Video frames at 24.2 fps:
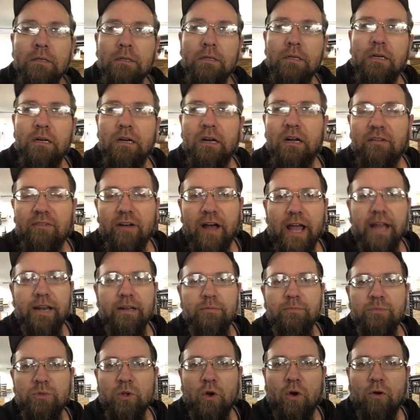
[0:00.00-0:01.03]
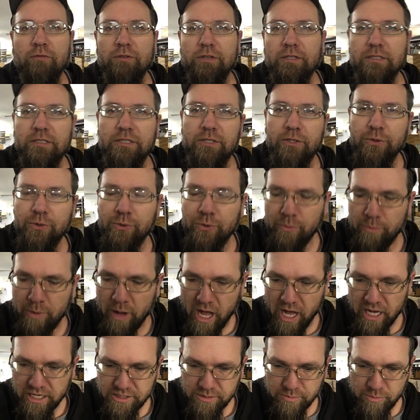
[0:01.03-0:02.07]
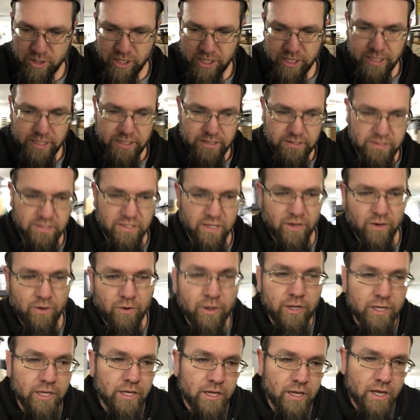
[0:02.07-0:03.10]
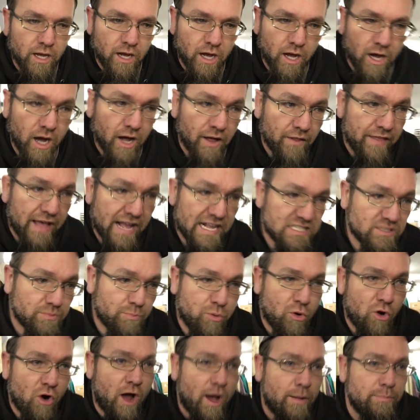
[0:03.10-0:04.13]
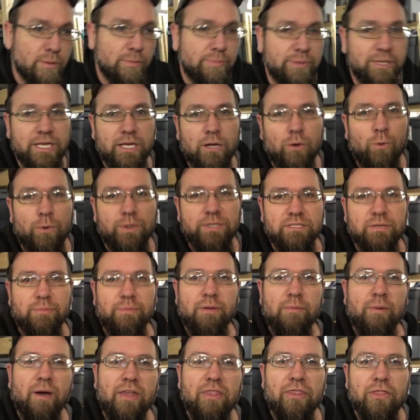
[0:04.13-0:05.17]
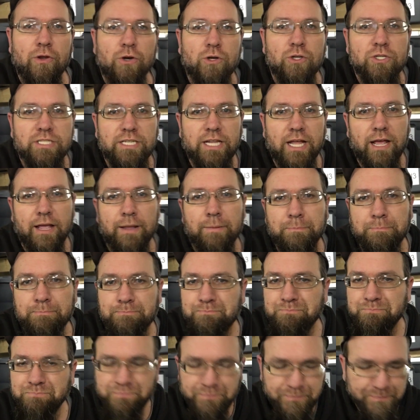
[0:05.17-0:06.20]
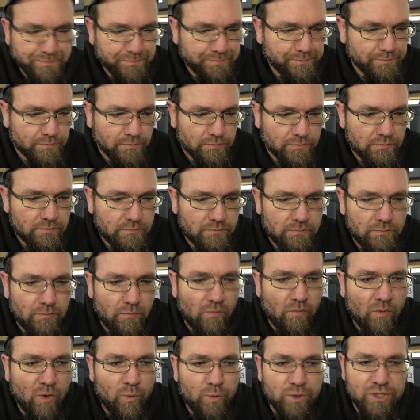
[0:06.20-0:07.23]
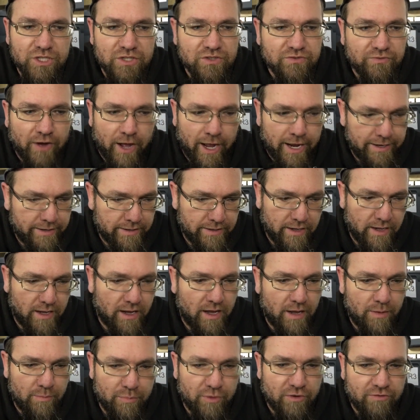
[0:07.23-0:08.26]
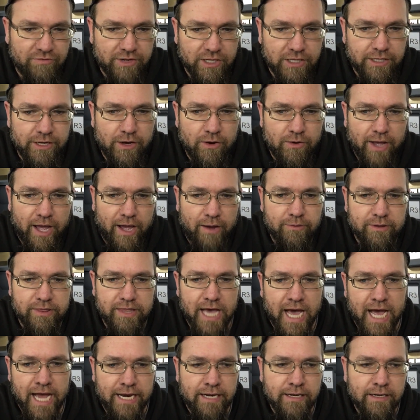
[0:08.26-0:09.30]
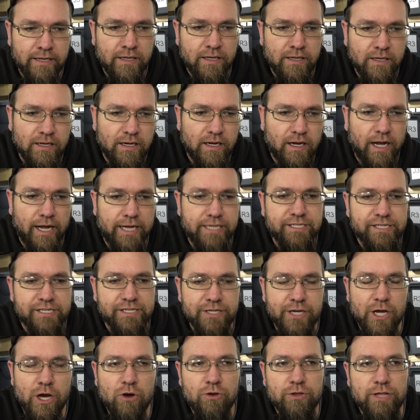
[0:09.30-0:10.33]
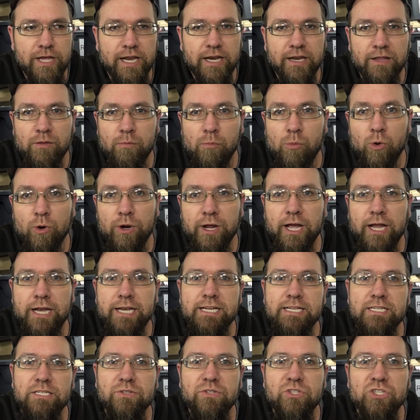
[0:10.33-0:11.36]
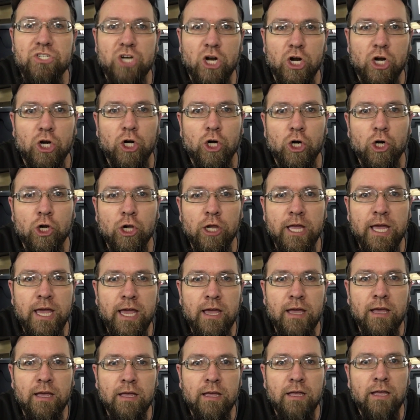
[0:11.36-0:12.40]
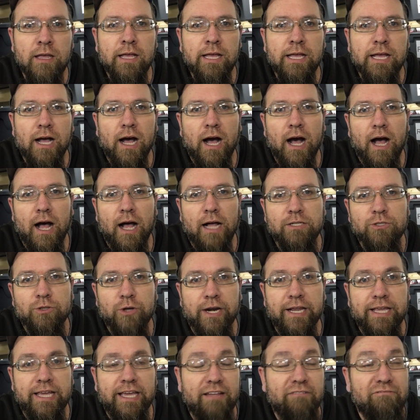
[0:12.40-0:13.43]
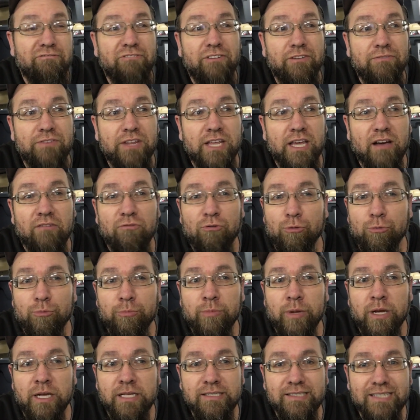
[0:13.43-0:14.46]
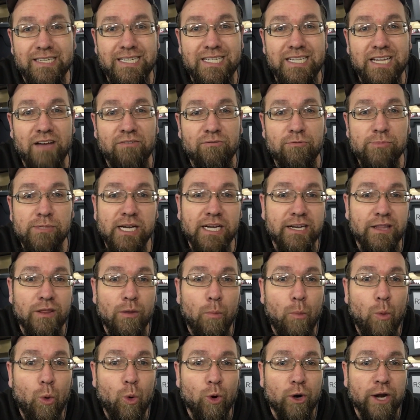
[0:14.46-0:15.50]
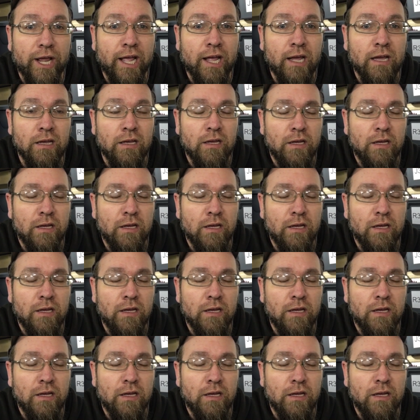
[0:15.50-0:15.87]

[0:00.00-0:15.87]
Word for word: of items over to Poshmark. So uh, that's probably going to be my Thursday, which is fine. I'm perfectly okay with that. I just know that in the morning I need to start early, uh, try to get 50 of them, 60 of them done in the morning.